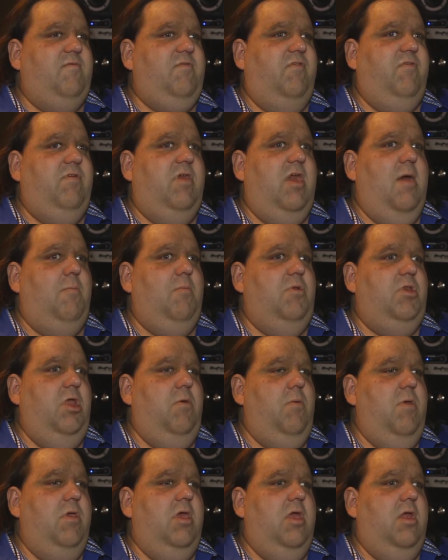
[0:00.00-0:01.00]
And I've just
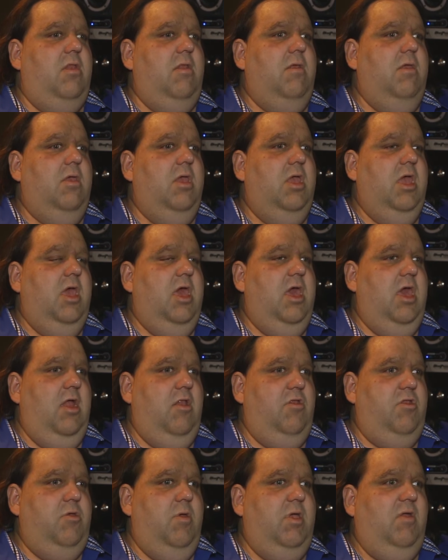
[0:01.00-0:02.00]
kept doing it
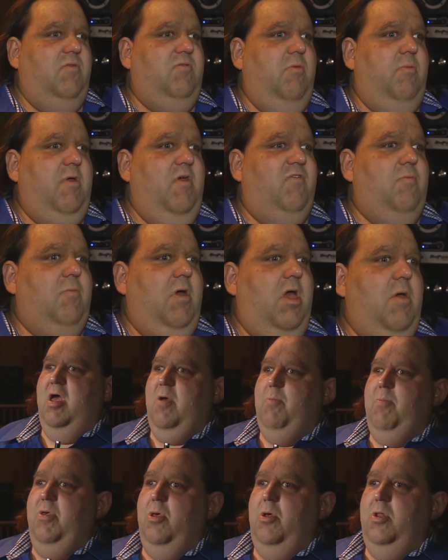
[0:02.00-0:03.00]
and doing it to the best of
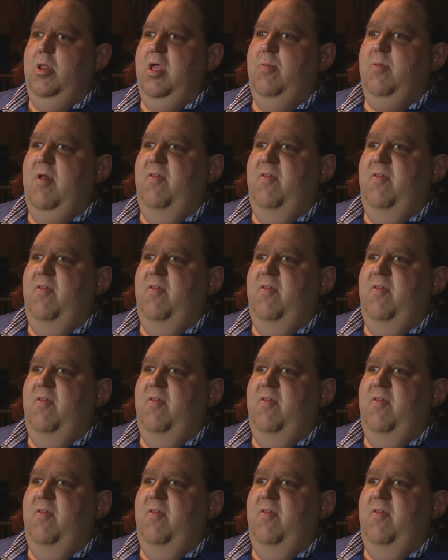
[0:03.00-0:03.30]
my ability.